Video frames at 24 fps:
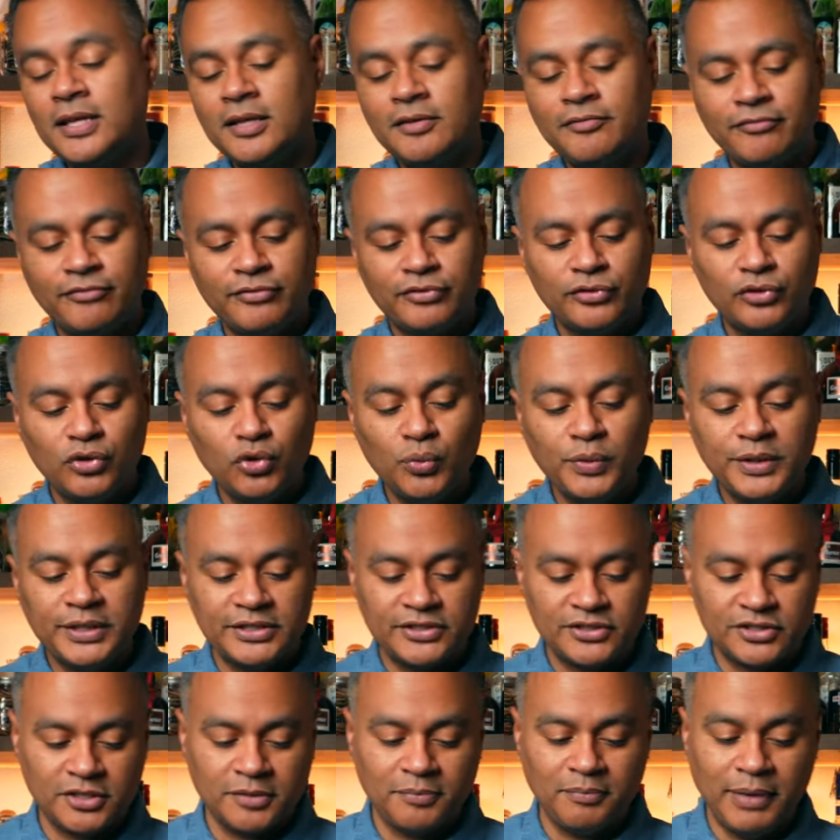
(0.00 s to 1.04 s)

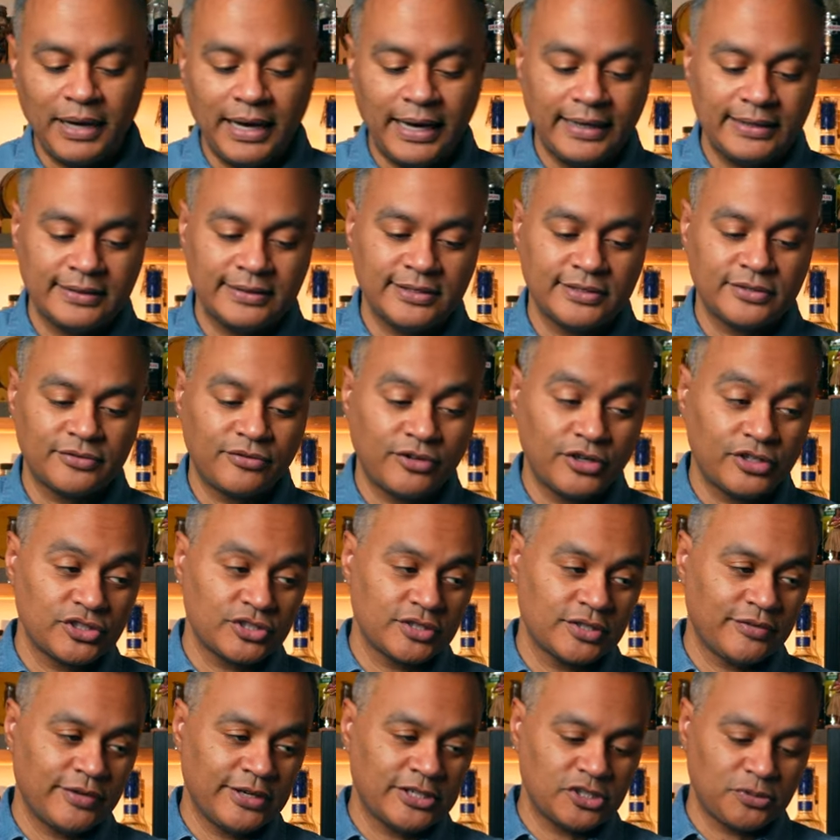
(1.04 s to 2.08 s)
influenced by this version
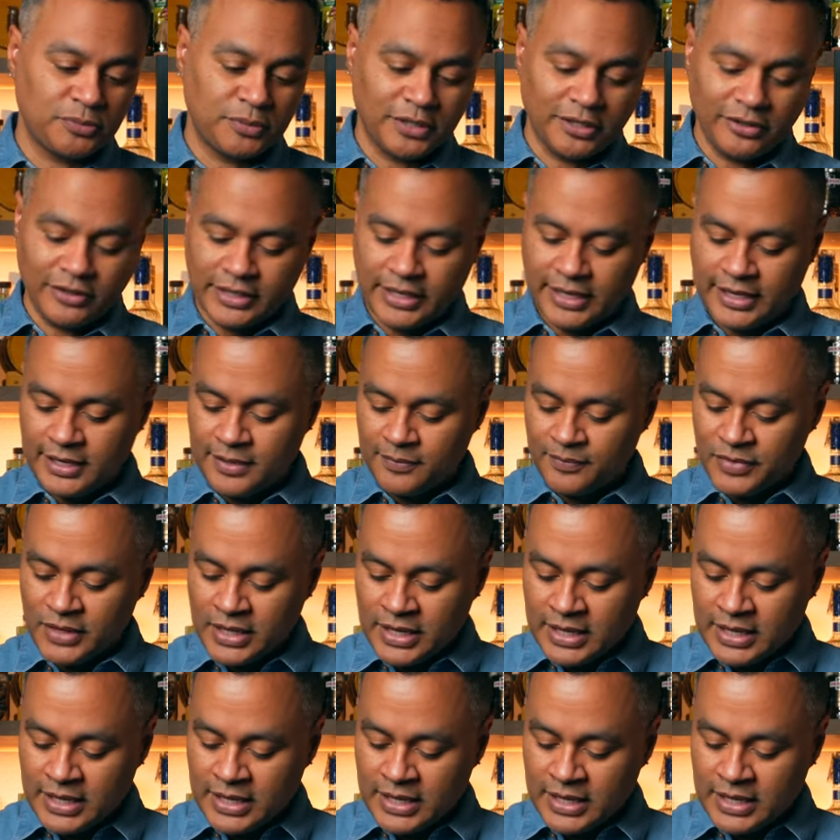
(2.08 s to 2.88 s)
of the recipe, okay?